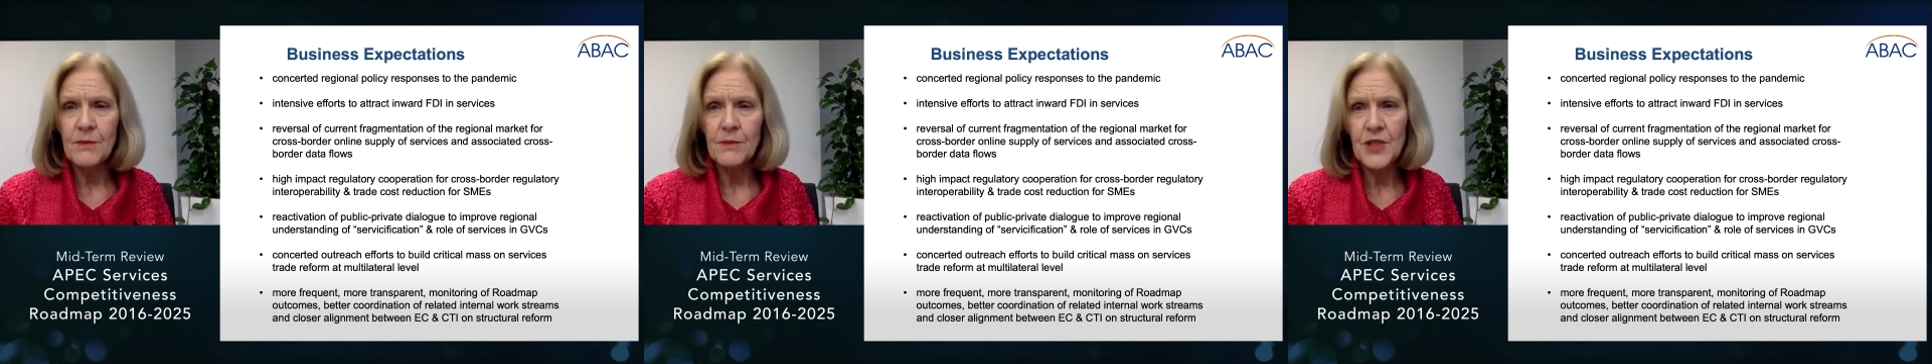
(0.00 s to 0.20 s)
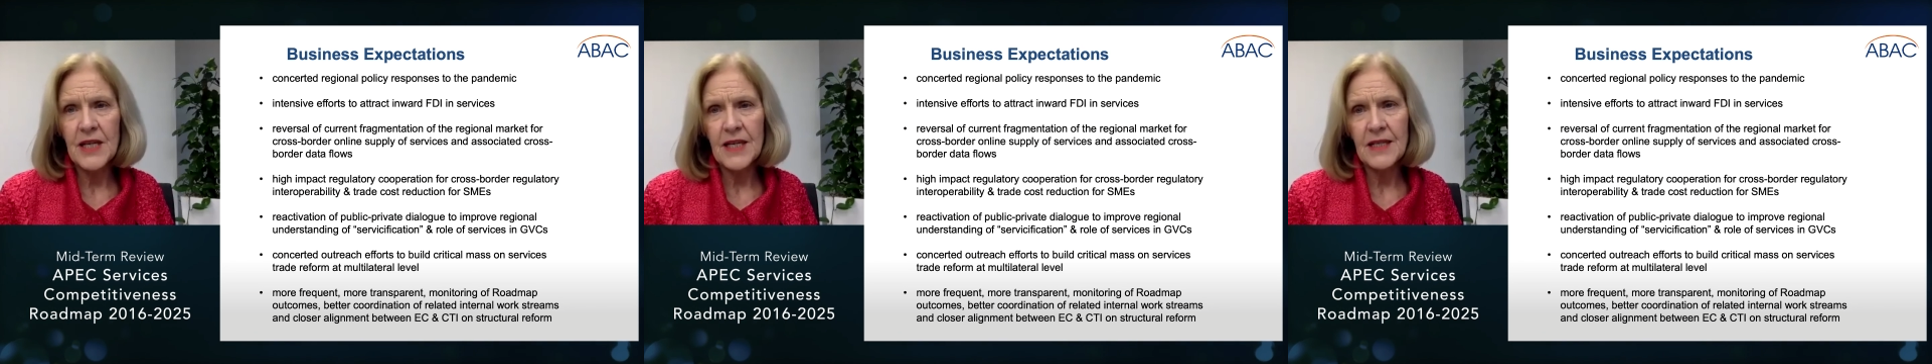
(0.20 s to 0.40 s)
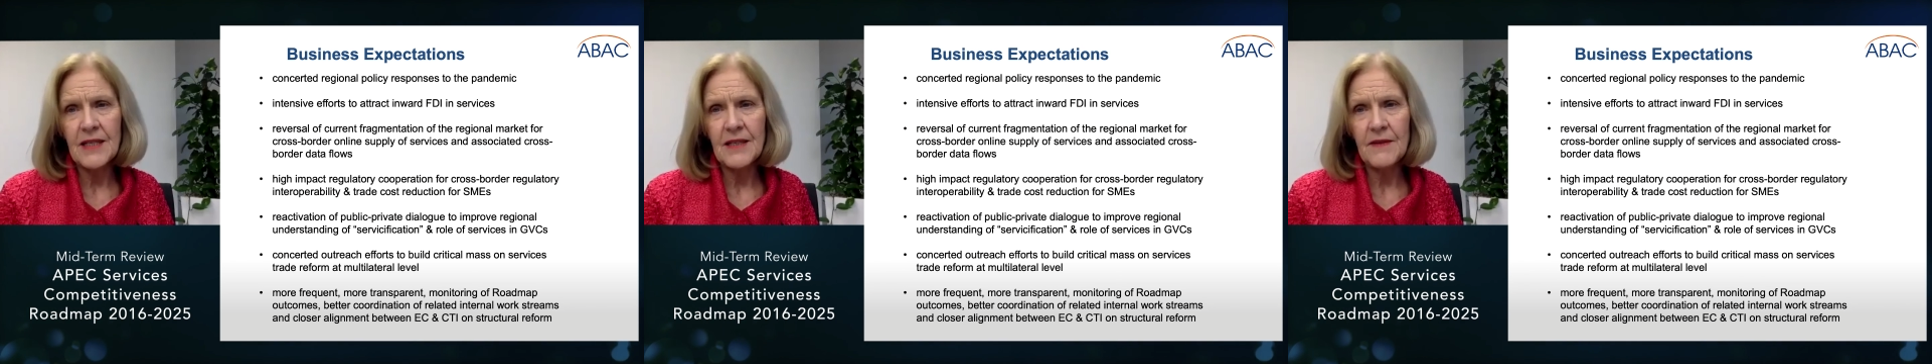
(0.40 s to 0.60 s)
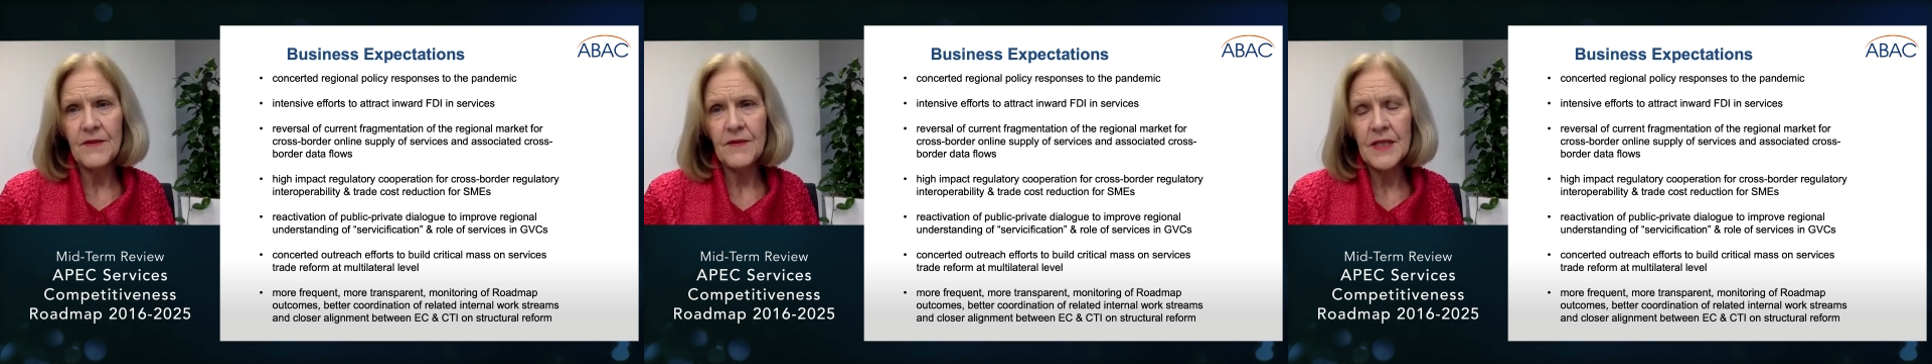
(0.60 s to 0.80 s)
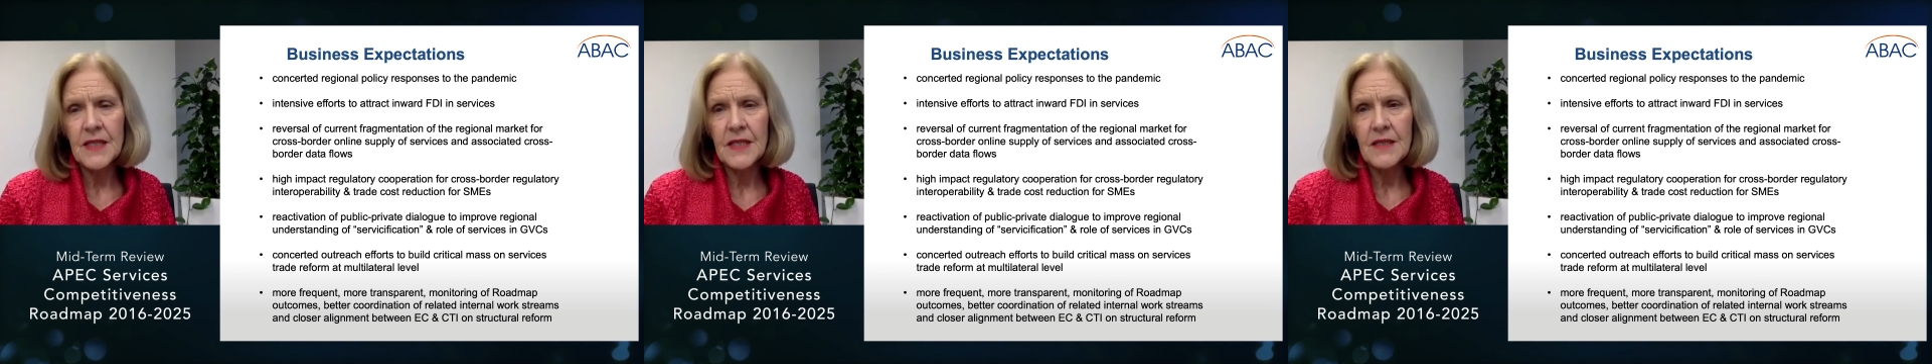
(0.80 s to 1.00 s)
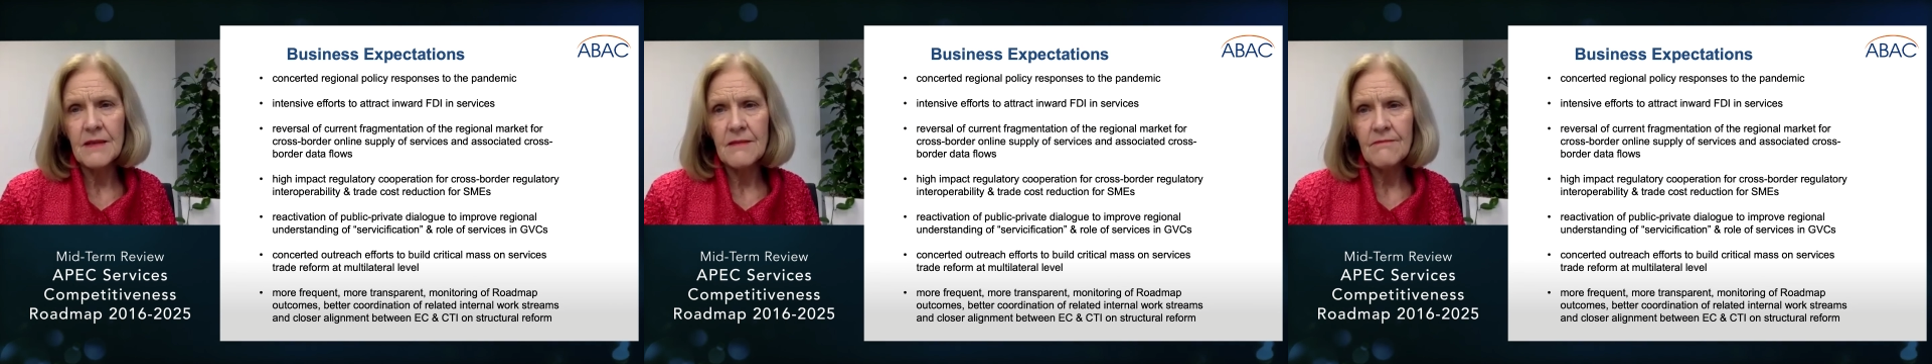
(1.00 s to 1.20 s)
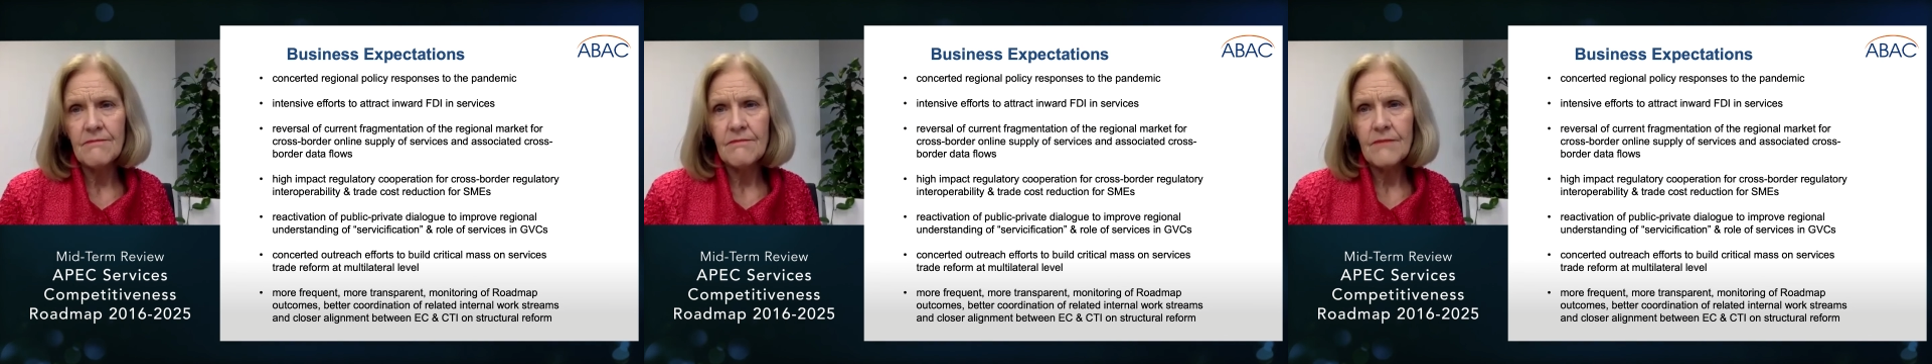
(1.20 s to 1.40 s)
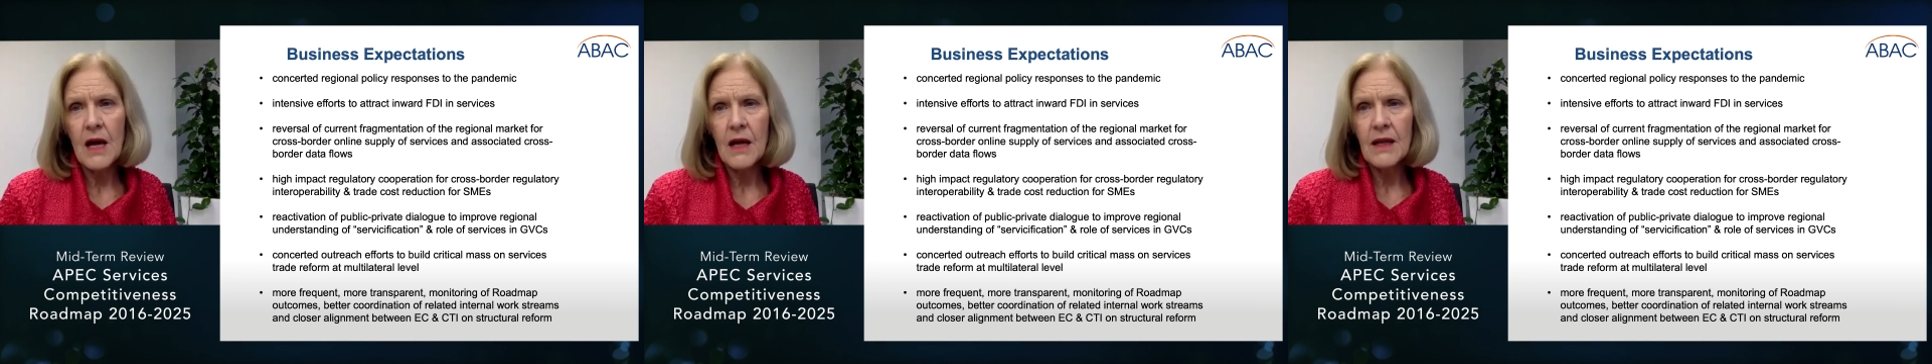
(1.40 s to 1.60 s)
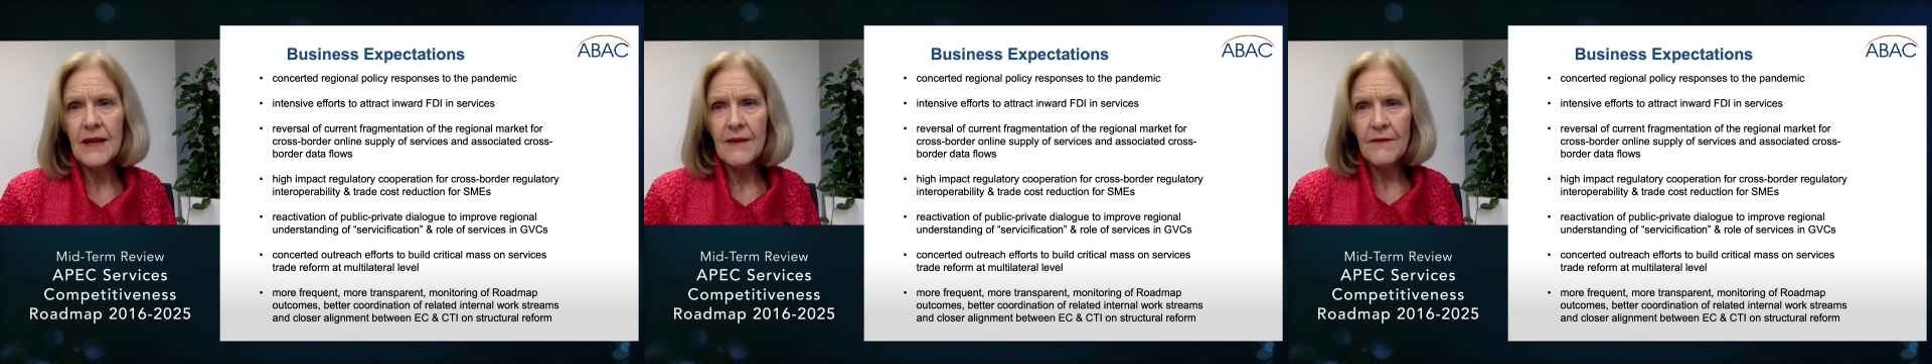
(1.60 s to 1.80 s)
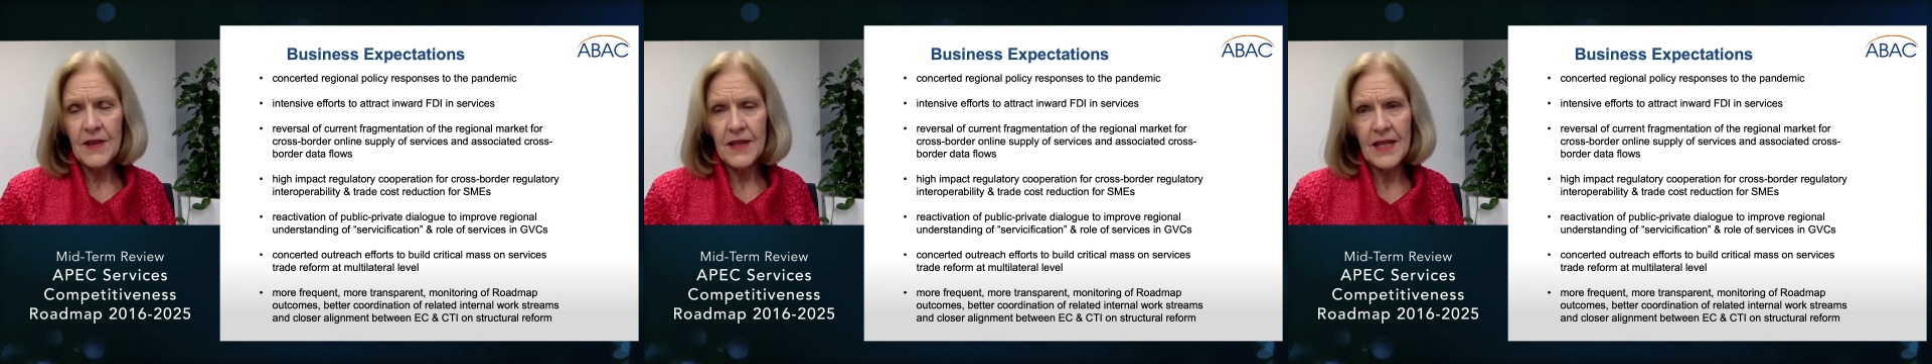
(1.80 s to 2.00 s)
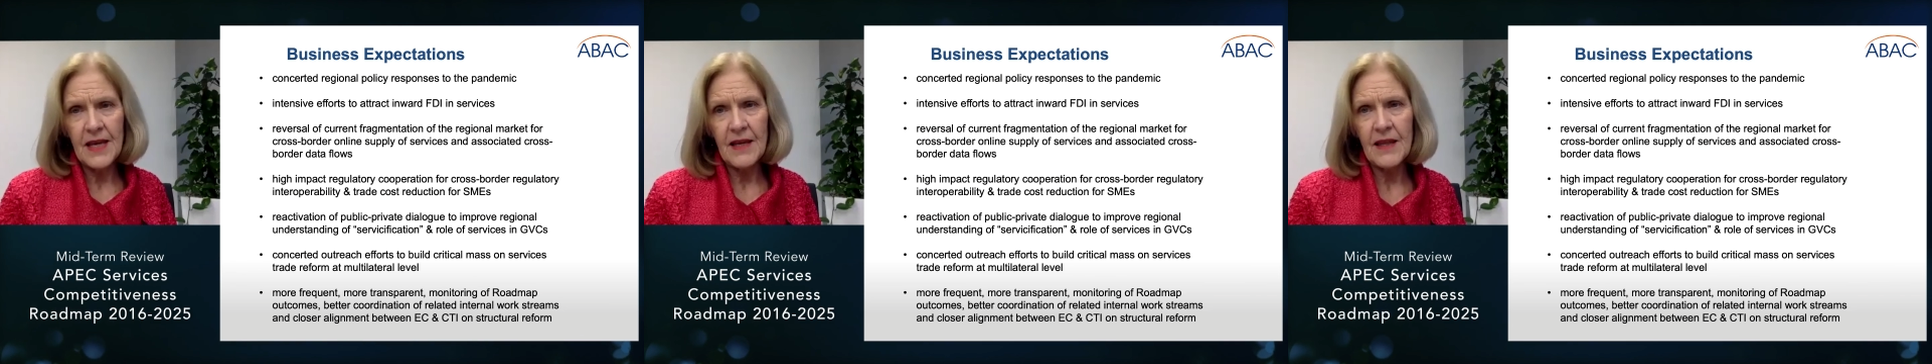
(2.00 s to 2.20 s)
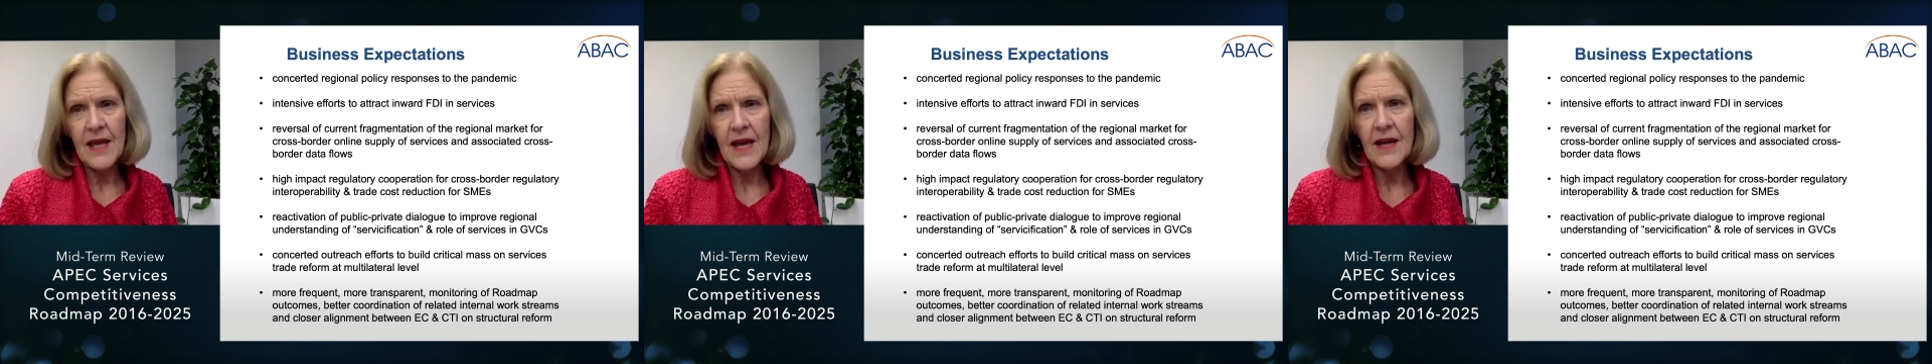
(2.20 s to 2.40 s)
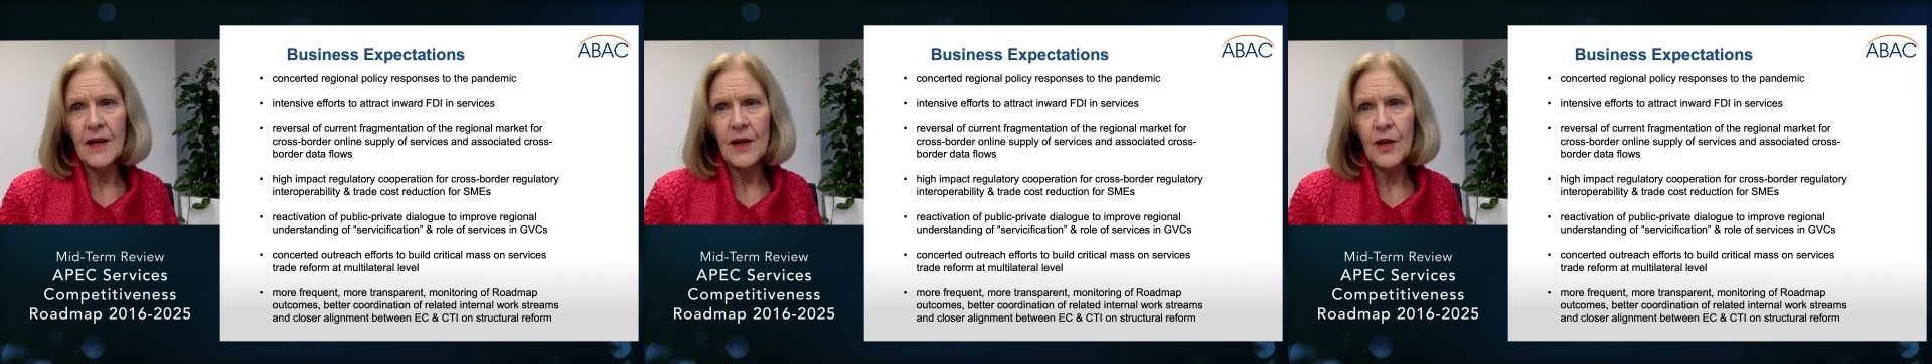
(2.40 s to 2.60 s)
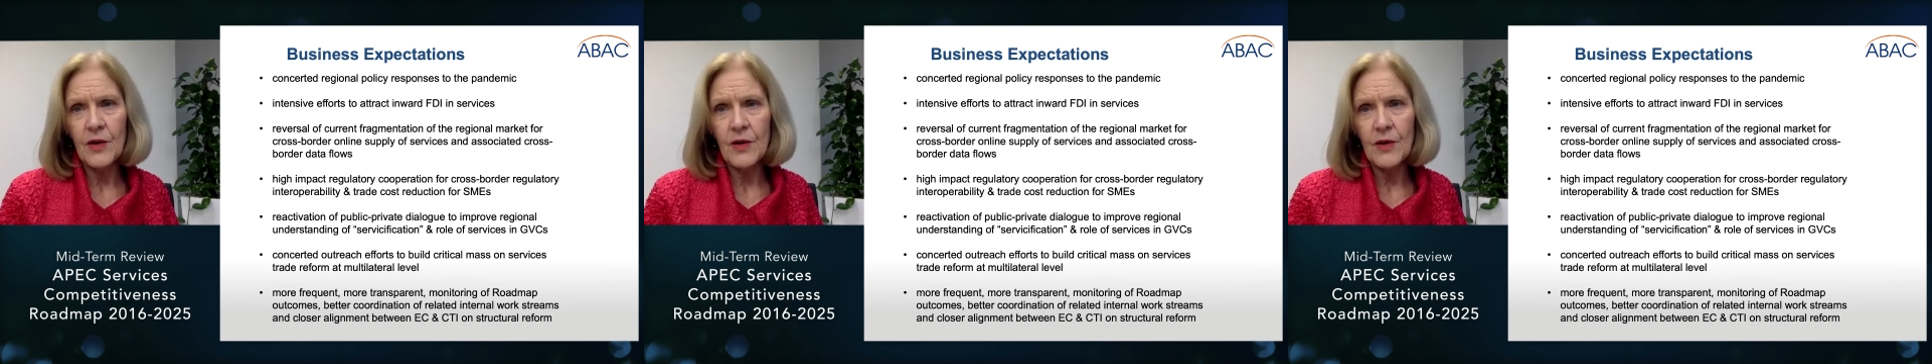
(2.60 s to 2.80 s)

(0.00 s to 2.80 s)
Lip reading: objectives. I'll leave it there. Thank